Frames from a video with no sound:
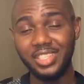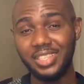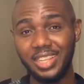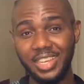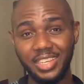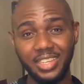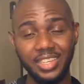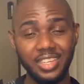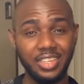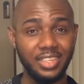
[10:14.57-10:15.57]
It's like,
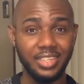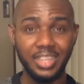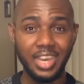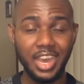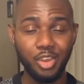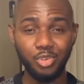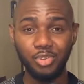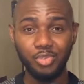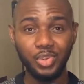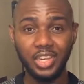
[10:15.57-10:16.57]
I don't
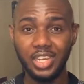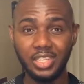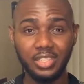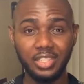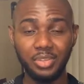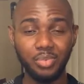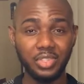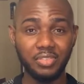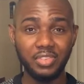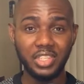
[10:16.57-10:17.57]
know when that shit was
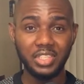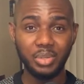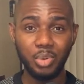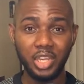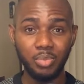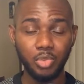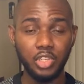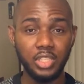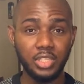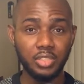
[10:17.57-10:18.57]
invented, right? But
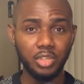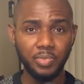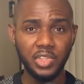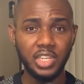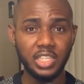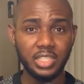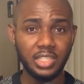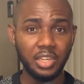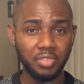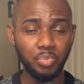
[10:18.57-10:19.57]
it's something that's
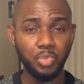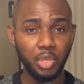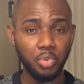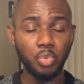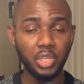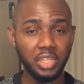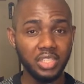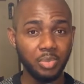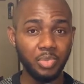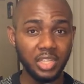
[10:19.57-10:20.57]
serving people with
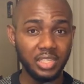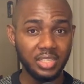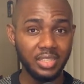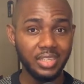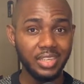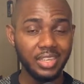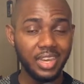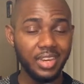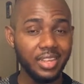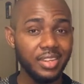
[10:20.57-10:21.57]
disability.
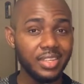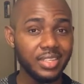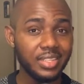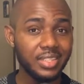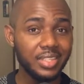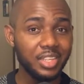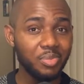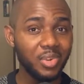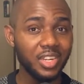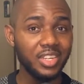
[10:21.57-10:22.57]
And then there's a
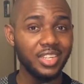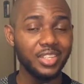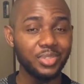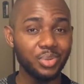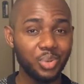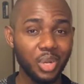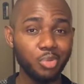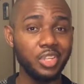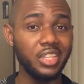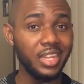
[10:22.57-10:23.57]
stigma
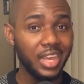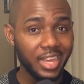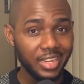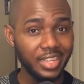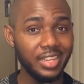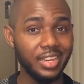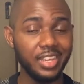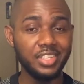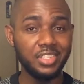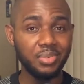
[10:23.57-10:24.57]
surrounding that in
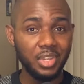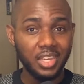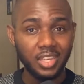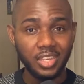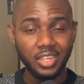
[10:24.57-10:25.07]
Nigeria.